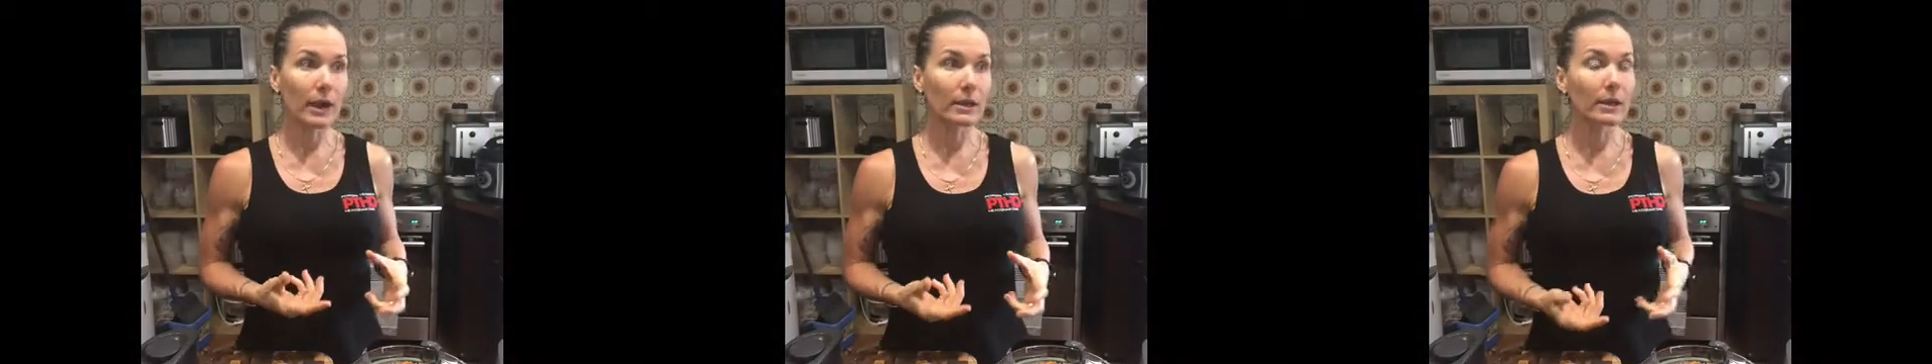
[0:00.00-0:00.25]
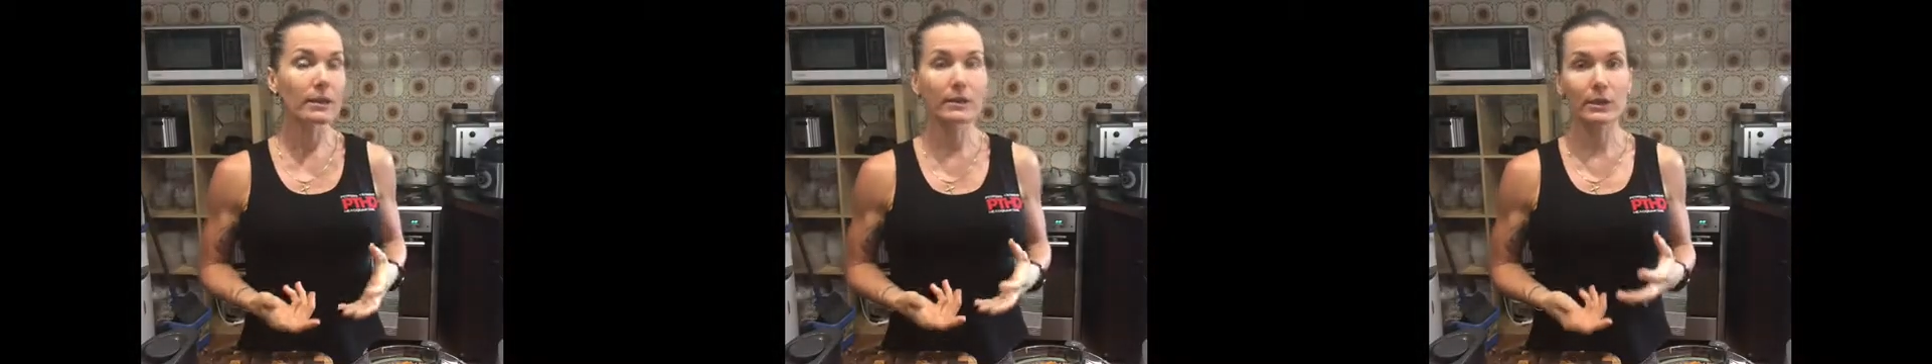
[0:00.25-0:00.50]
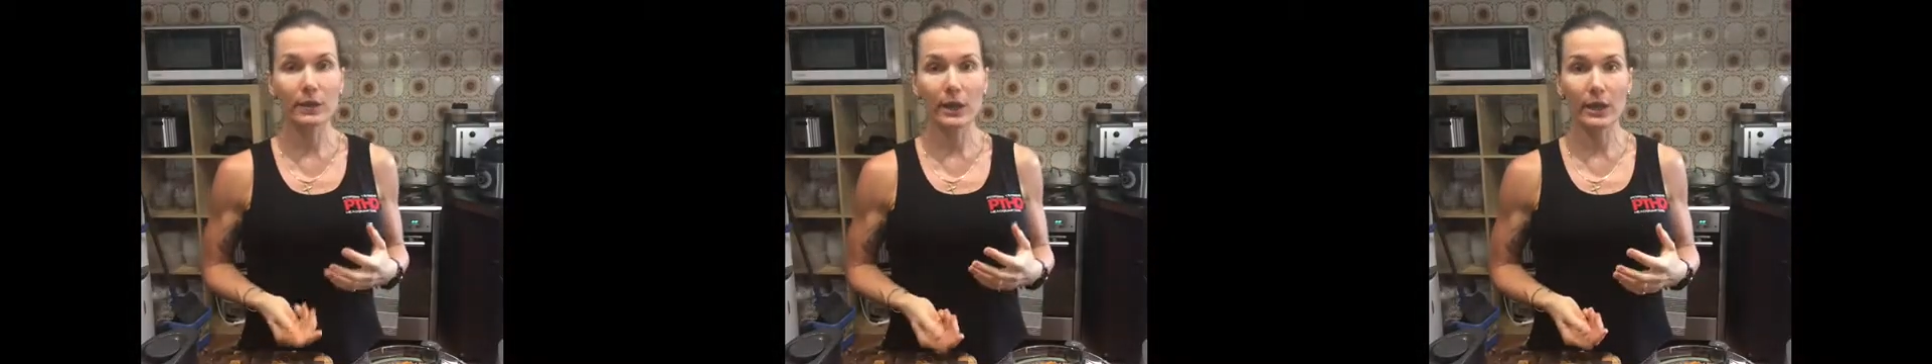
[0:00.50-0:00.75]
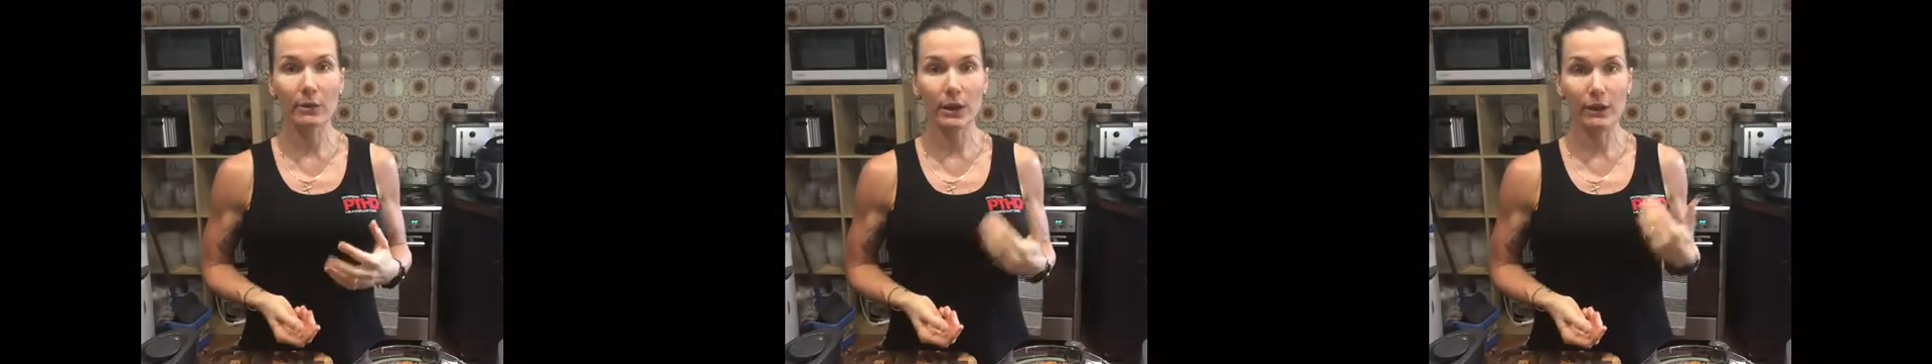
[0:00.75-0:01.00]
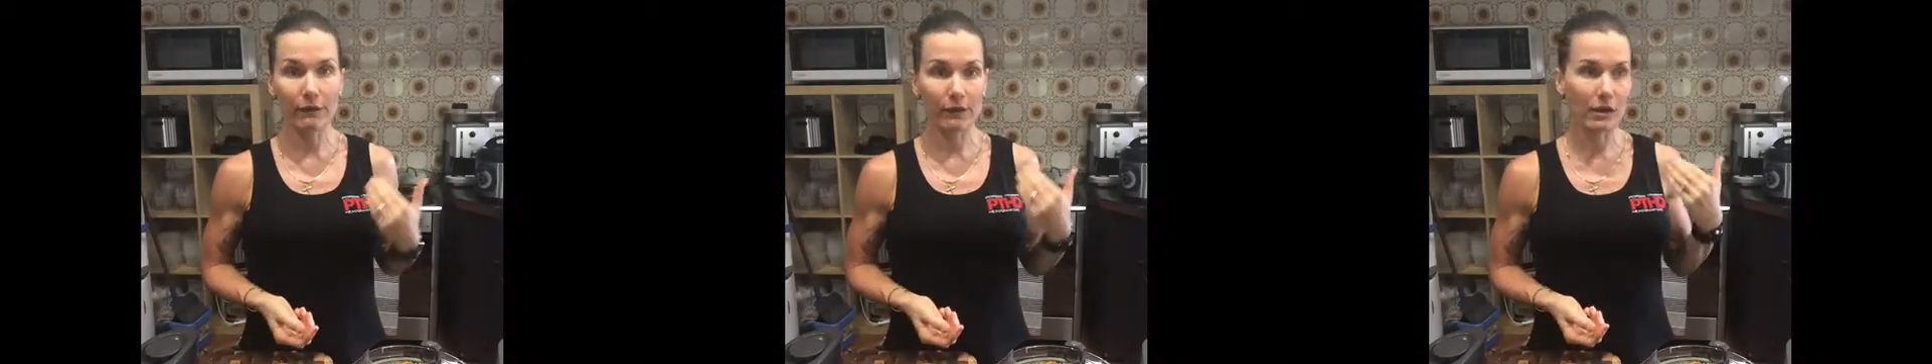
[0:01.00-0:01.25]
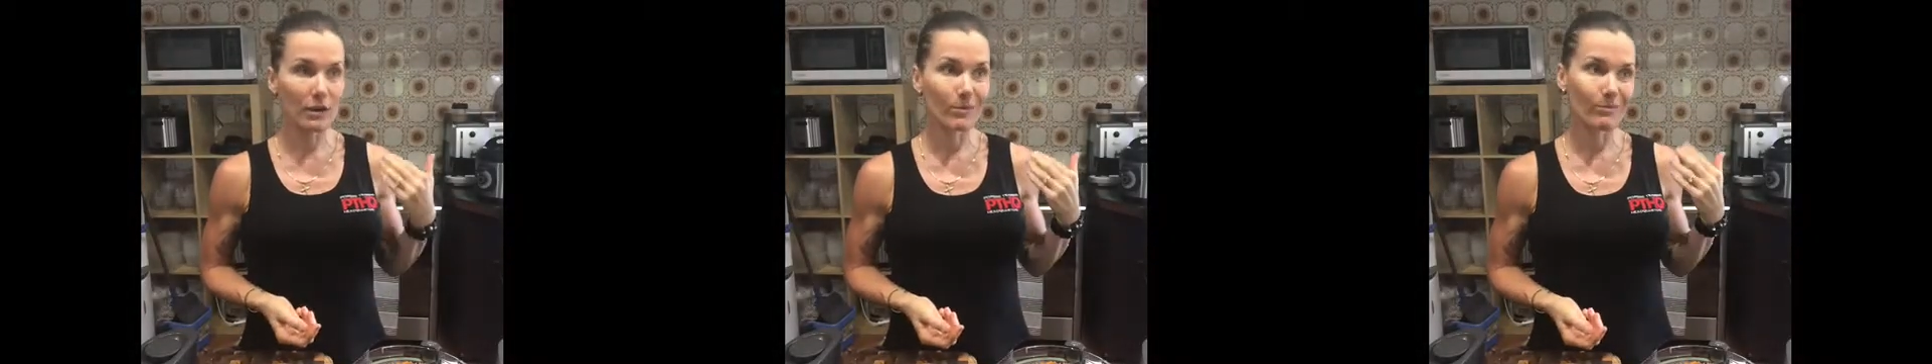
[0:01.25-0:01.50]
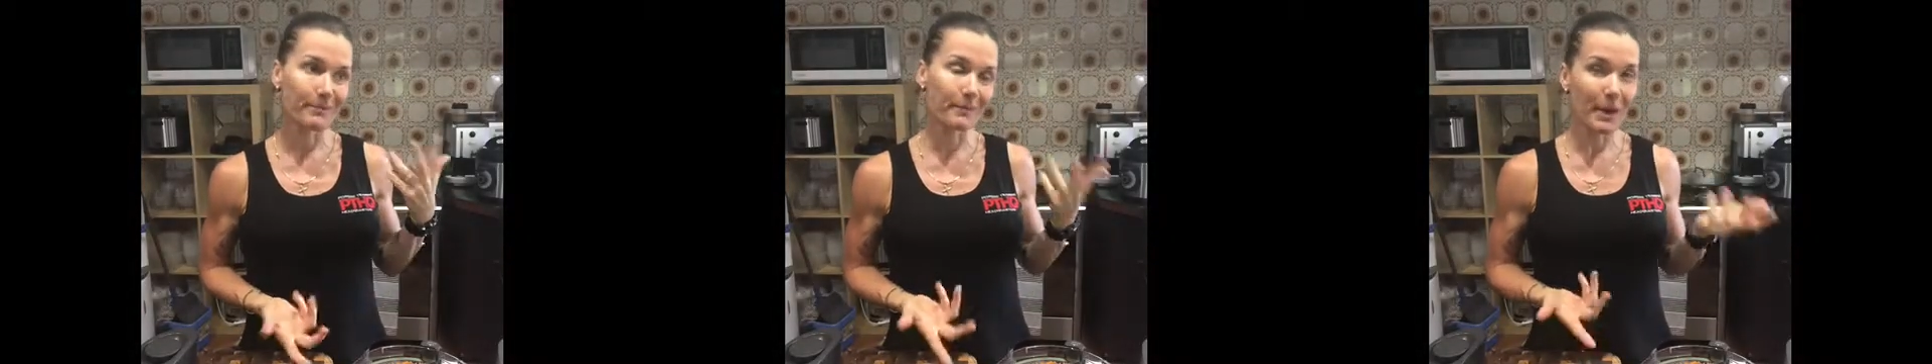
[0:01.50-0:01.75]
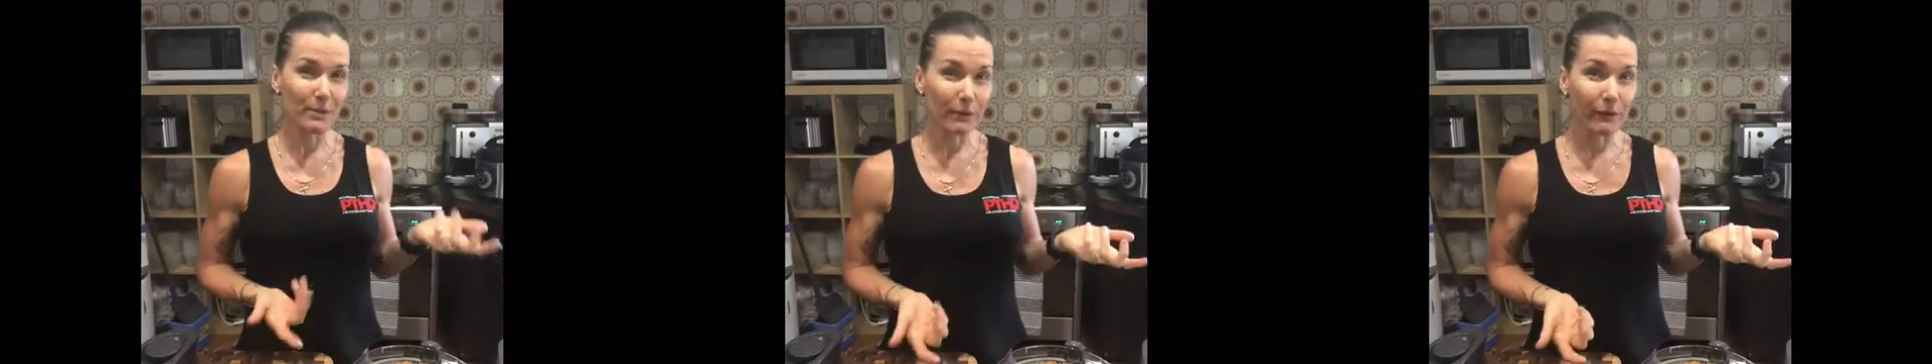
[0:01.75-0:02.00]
onions, so anywhere from maybe